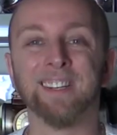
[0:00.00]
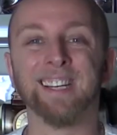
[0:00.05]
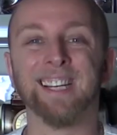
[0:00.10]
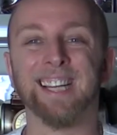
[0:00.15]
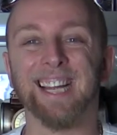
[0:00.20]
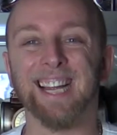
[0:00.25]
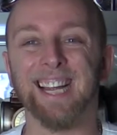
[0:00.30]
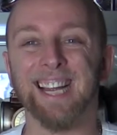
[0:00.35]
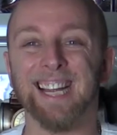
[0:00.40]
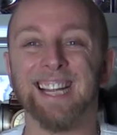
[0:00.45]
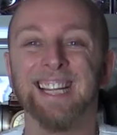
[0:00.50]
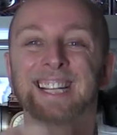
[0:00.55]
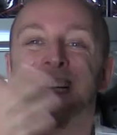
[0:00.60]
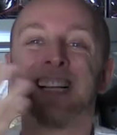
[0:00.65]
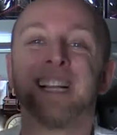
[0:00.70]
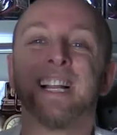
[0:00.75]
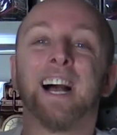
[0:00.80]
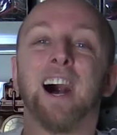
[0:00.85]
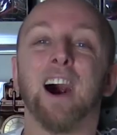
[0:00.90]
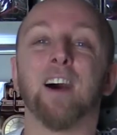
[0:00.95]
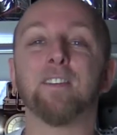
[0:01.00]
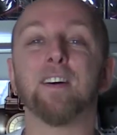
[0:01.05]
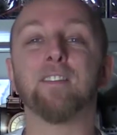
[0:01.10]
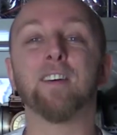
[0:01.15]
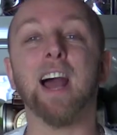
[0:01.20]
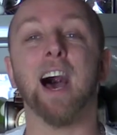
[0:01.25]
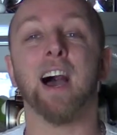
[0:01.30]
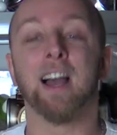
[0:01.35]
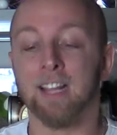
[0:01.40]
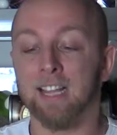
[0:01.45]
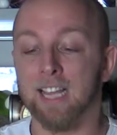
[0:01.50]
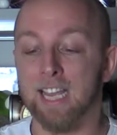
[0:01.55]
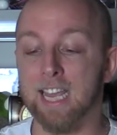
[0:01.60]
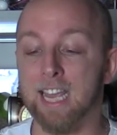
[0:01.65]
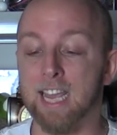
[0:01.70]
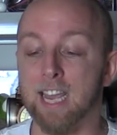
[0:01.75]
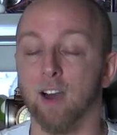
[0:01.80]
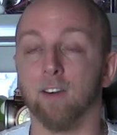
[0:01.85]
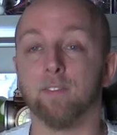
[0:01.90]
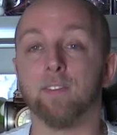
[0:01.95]
good, always little expensive.
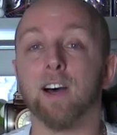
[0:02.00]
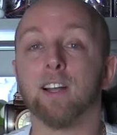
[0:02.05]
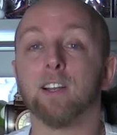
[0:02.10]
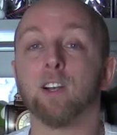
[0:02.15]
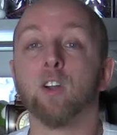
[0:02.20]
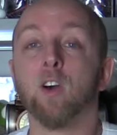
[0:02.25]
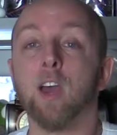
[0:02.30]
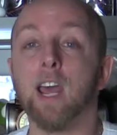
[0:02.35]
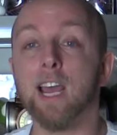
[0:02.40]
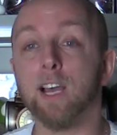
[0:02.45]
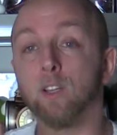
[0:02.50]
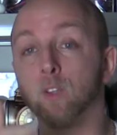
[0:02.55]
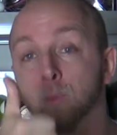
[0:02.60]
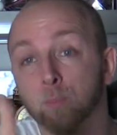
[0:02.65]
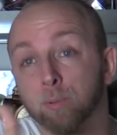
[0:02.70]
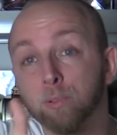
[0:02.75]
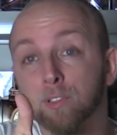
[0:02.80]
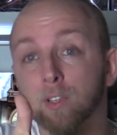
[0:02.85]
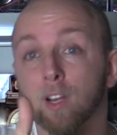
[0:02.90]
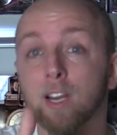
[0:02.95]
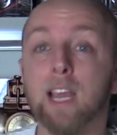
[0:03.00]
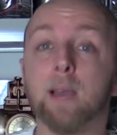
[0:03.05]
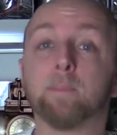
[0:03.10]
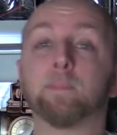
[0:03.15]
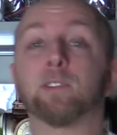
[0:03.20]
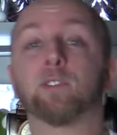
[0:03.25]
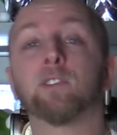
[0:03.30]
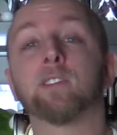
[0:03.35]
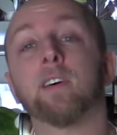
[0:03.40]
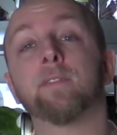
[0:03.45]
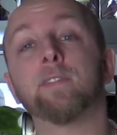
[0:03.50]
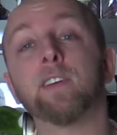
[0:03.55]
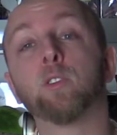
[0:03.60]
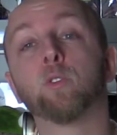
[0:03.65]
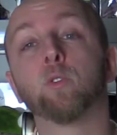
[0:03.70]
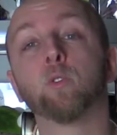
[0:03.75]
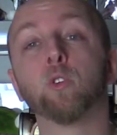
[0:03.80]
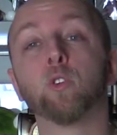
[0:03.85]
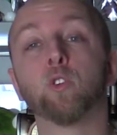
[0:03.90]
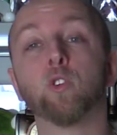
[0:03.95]
And you can put your finger
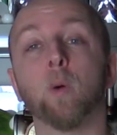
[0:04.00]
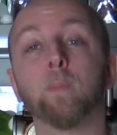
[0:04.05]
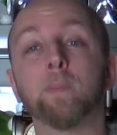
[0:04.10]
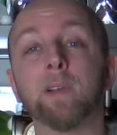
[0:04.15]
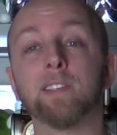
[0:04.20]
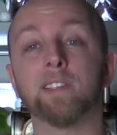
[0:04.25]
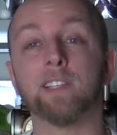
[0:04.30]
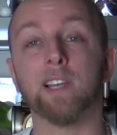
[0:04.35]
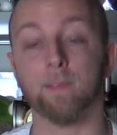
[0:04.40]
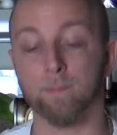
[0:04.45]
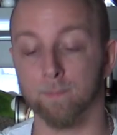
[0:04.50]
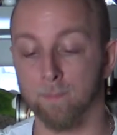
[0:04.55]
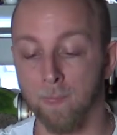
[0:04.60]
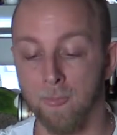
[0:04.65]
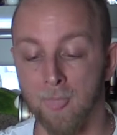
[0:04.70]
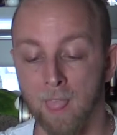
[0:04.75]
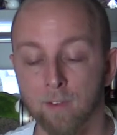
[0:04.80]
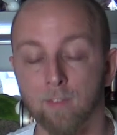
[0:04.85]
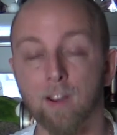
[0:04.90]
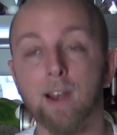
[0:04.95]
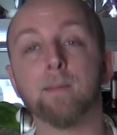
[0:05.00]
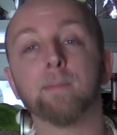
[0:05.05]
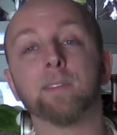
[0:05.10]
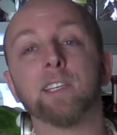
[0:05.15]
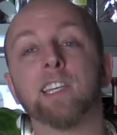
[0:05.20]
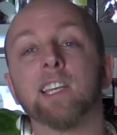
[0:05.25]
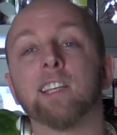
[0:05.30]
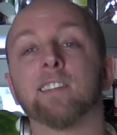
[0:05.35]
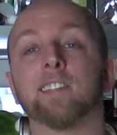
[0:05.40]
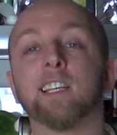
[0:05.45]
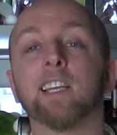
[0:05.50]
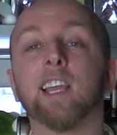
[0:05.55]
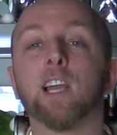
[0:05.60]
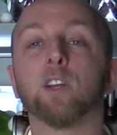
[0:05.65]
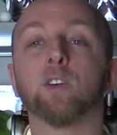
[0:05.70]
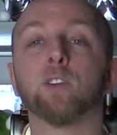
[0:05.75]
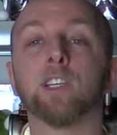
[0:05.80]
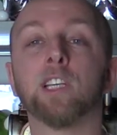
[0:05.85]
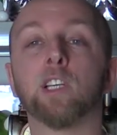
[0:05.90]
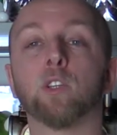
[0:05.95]
like that to support us because
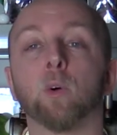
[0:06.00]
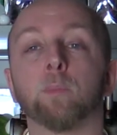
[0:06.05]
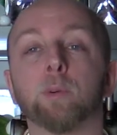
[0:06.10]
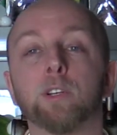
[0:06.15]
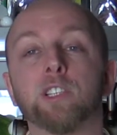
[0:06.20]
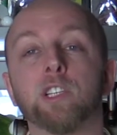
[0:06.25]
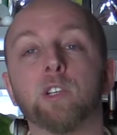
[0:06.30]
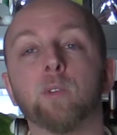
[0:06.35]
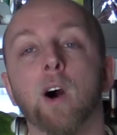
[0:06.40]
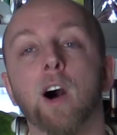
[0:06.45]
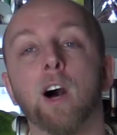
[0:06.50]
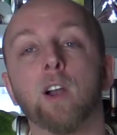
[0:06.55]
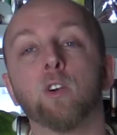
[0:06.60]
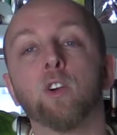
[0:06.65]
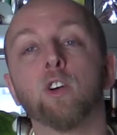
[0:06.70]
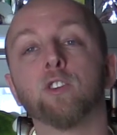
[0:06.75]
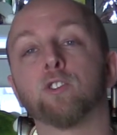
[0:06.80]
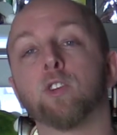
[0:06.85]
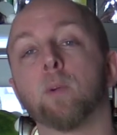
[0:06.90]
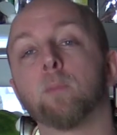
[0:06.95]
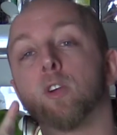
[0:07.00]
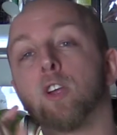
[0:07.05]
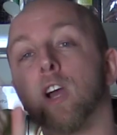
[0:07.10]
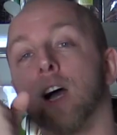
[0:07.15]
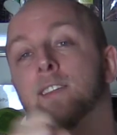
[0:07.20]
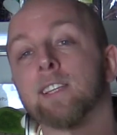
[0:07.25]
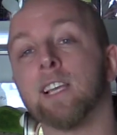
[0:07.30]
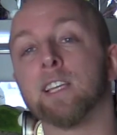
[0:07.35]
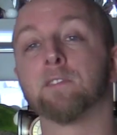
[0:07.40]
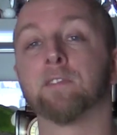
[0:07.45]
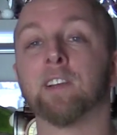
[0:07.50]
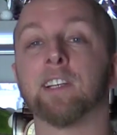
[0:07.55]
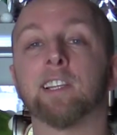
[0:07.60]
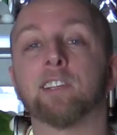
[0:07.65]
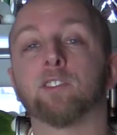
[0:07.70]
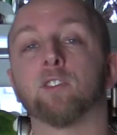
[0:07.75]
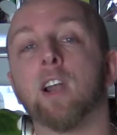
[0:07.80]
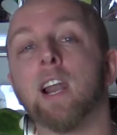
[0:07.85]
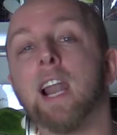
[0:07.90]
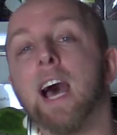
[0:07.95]
we really like this. It was Greg the Geek, your
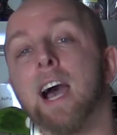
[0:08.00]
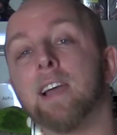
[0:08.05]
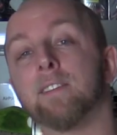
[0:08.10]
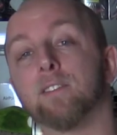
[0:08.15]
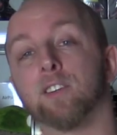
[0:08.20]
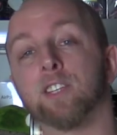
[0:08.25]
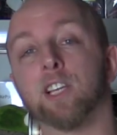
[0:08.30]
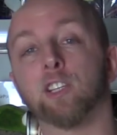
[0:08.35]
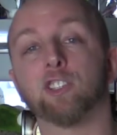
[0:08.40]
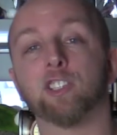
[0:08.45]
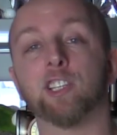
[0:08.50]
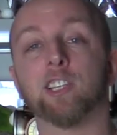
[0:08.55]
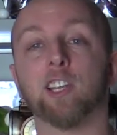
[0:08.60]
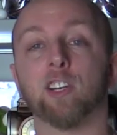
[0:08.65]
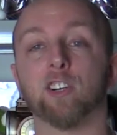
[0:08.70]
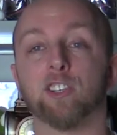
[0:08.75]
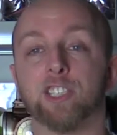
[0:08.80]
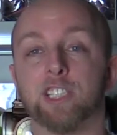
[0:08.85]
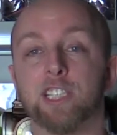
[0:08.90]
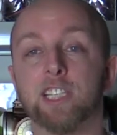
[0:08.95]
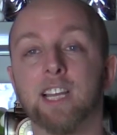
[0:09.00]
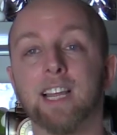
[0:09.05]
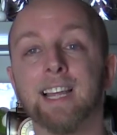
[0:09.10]
Chinese friends, the only one